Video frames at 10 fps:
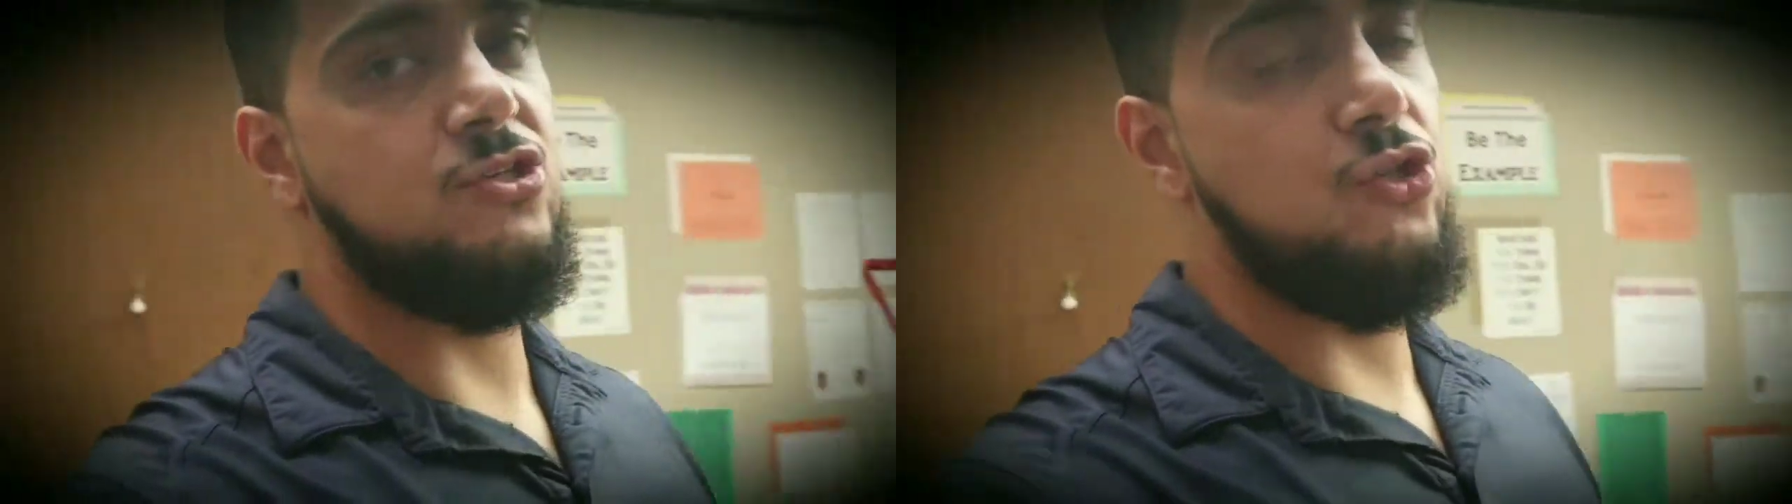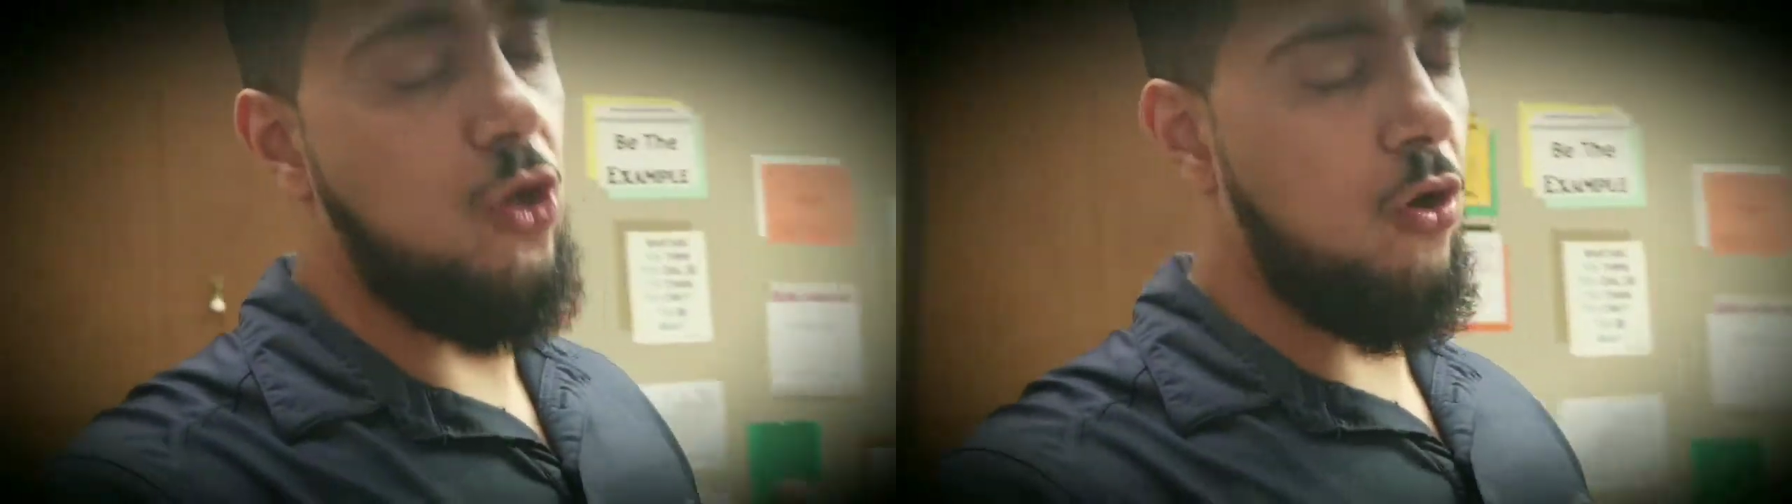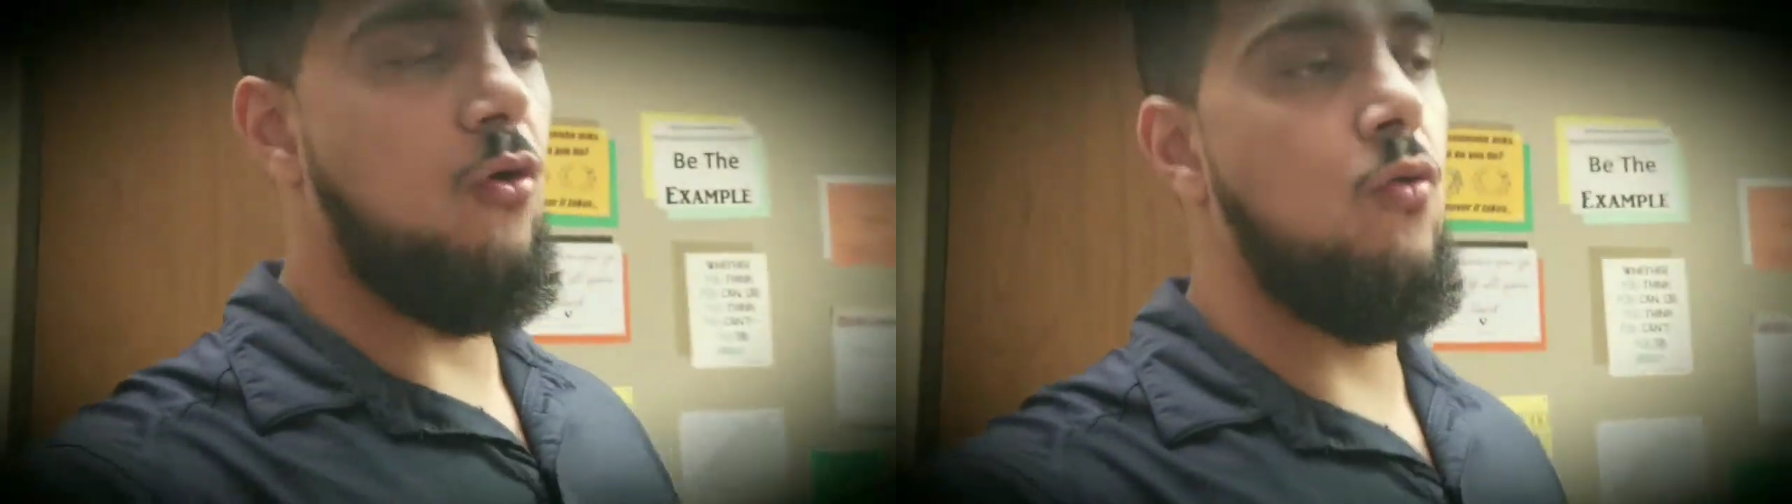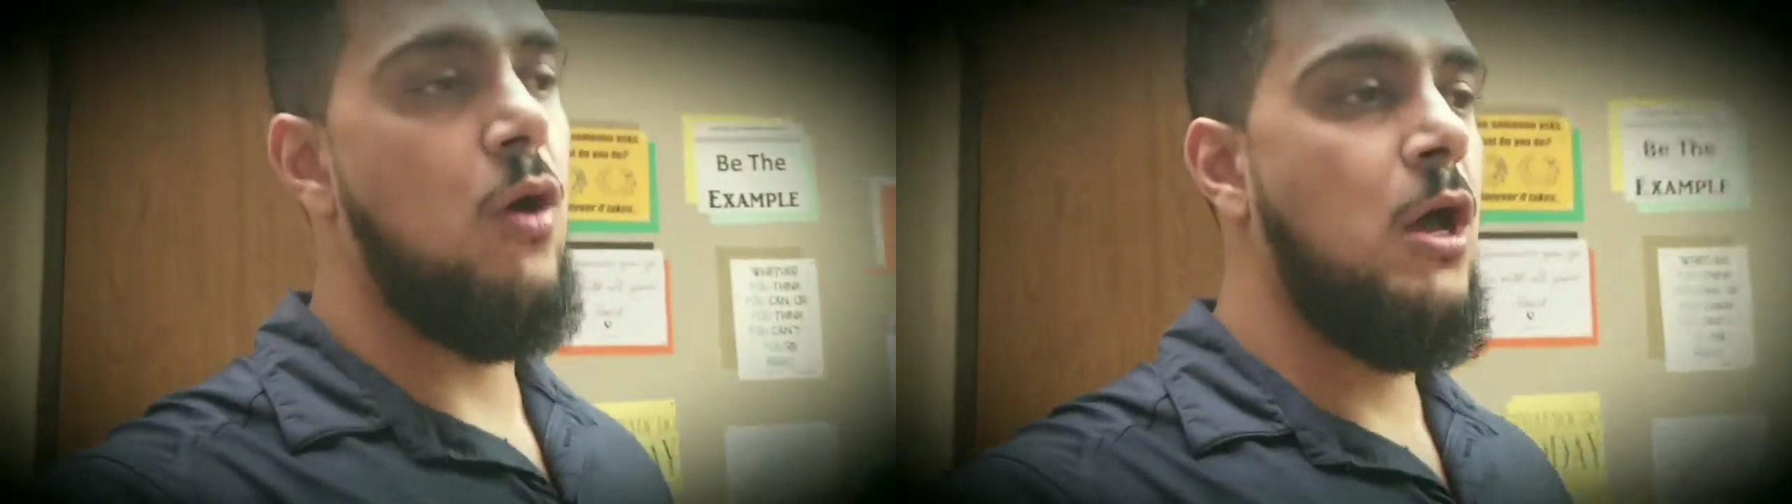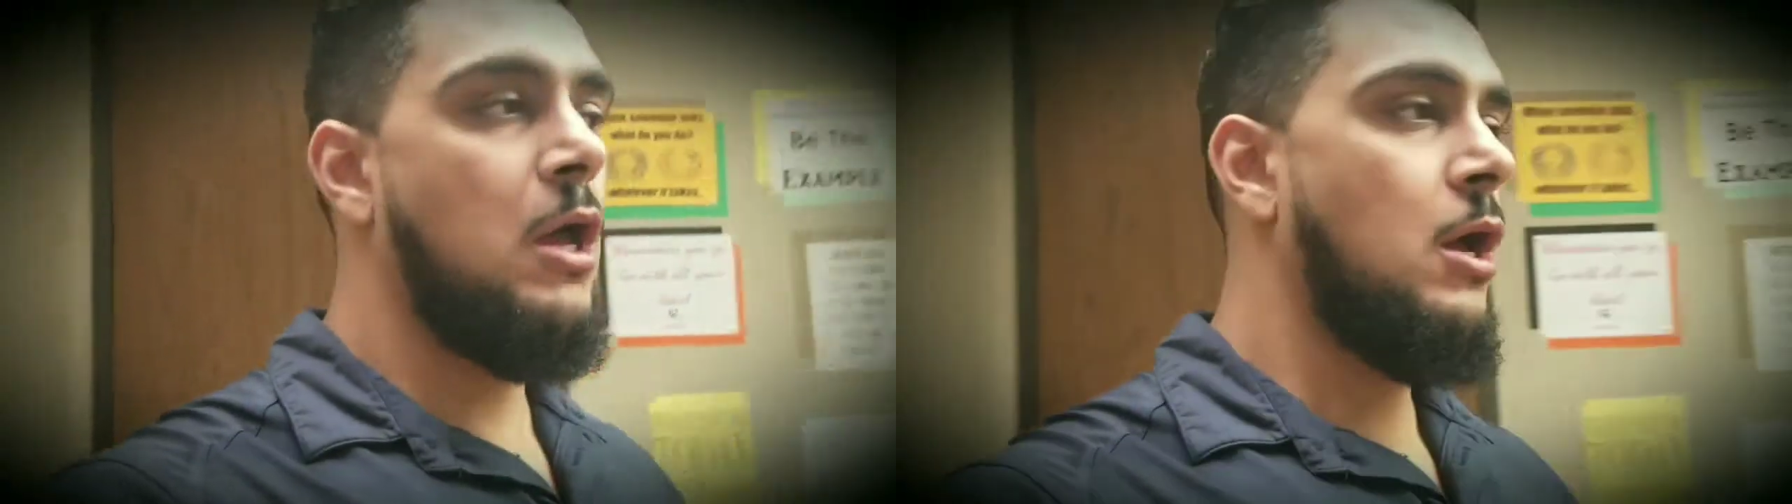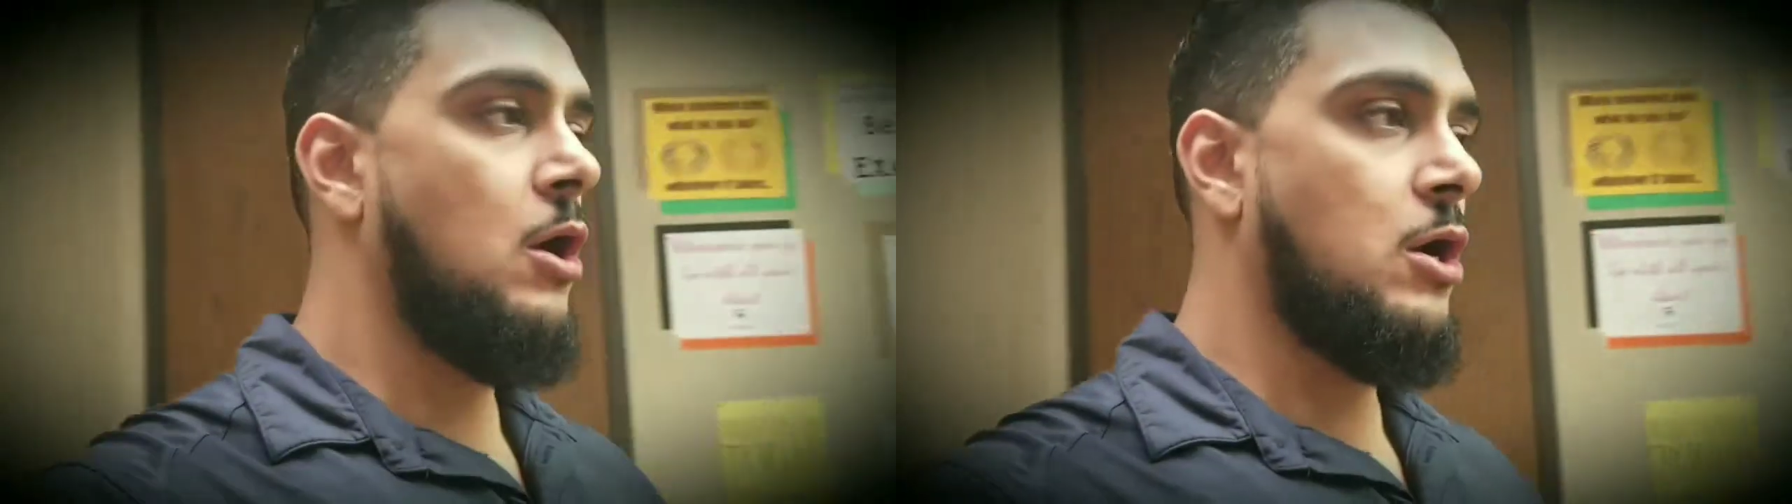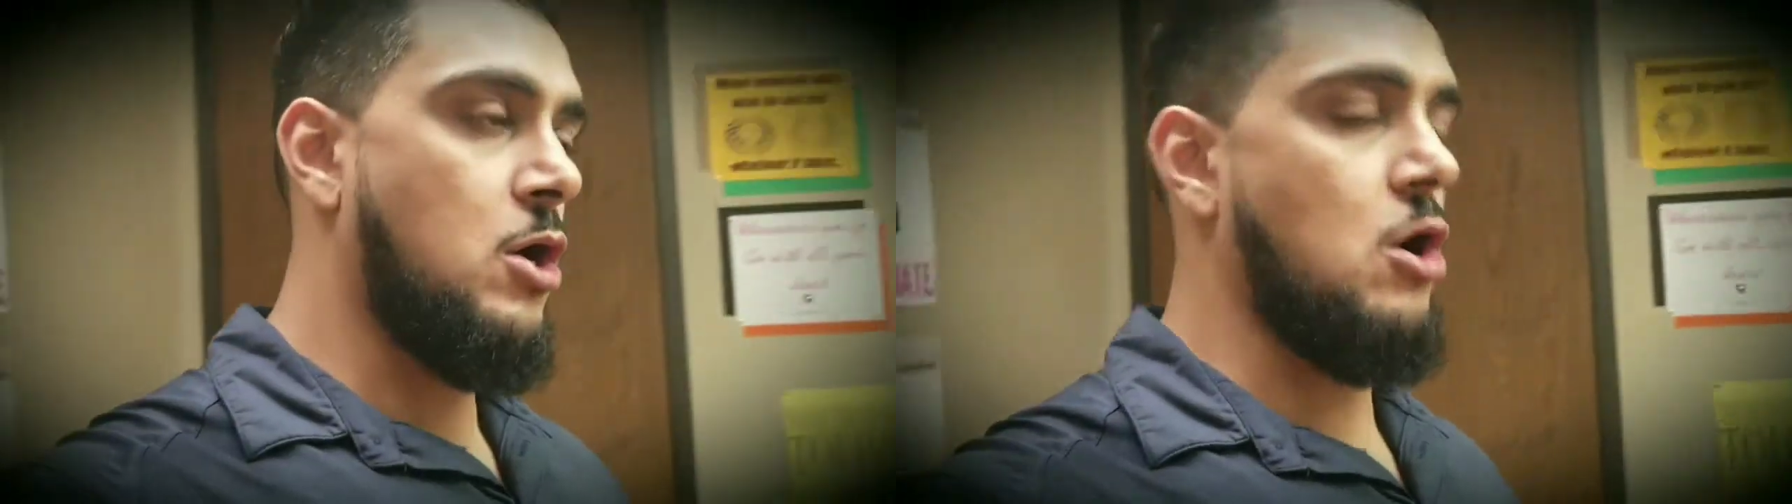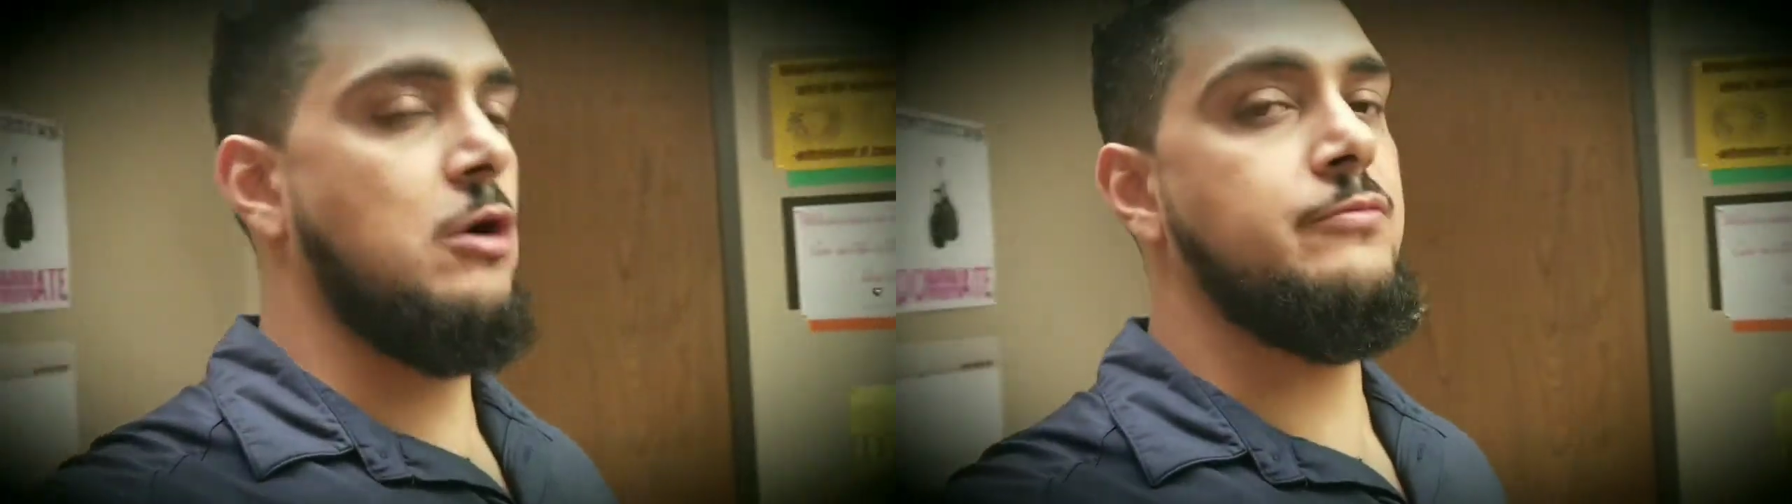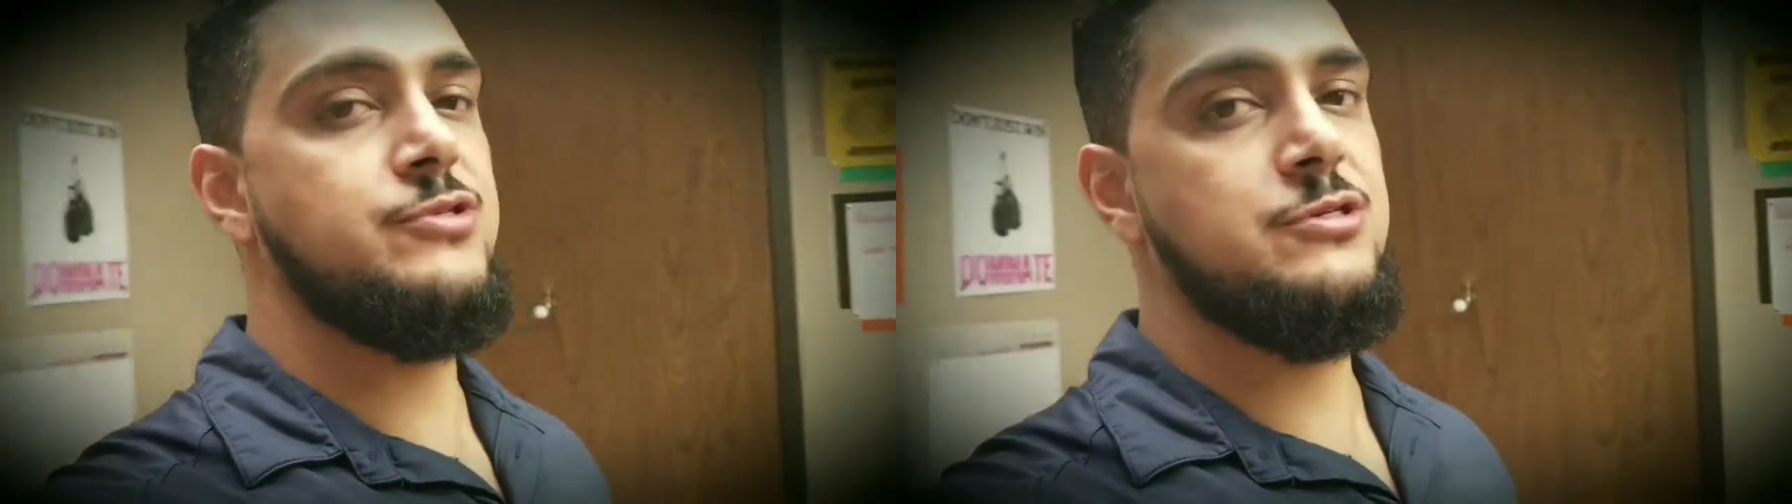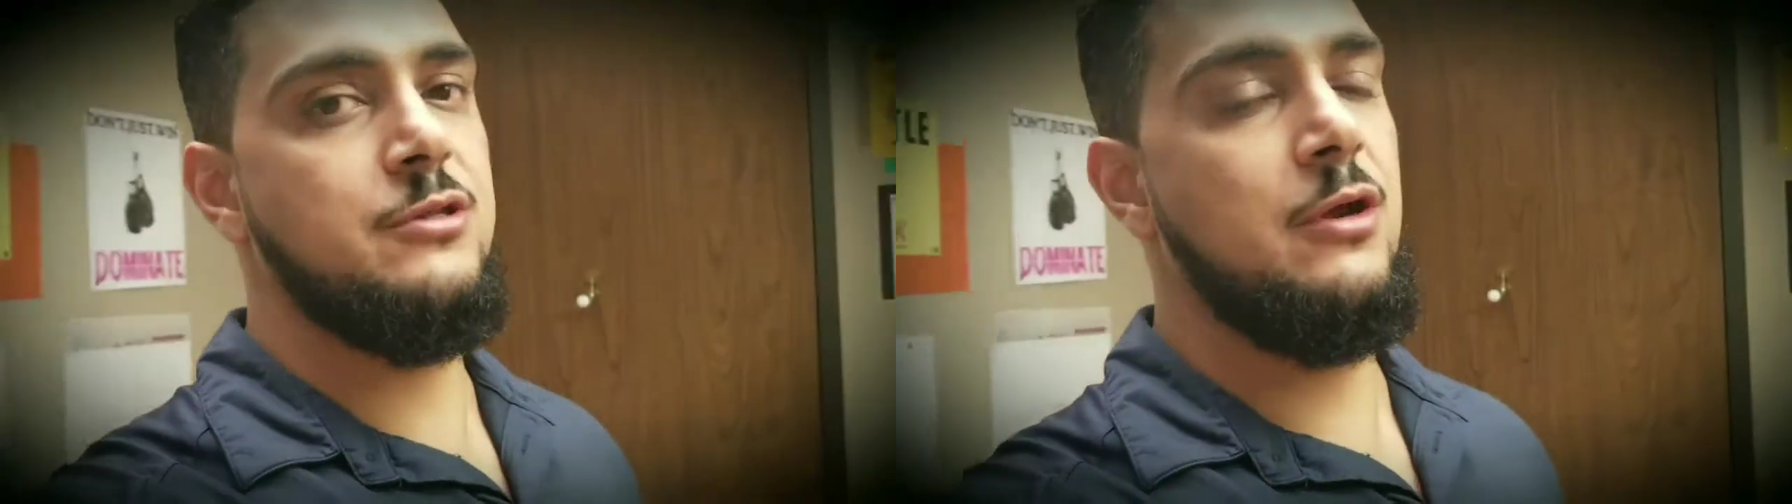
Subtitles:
no carbs.